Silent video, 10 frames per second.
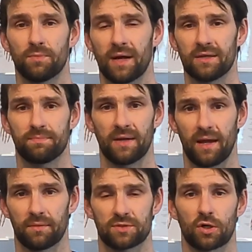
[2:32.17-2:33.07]
You might be
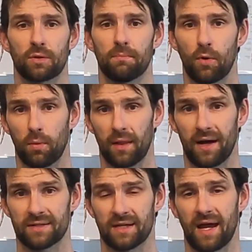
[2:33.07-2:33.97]
able to start to
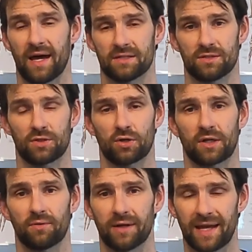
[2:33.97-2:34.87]
mobilize it and start
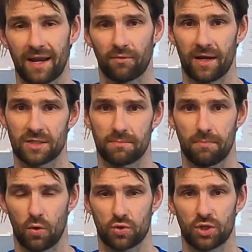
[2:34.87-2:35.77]
to regain range of
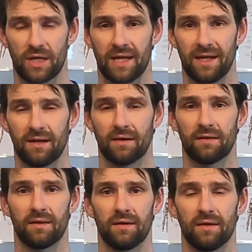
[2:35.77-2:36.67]
motion in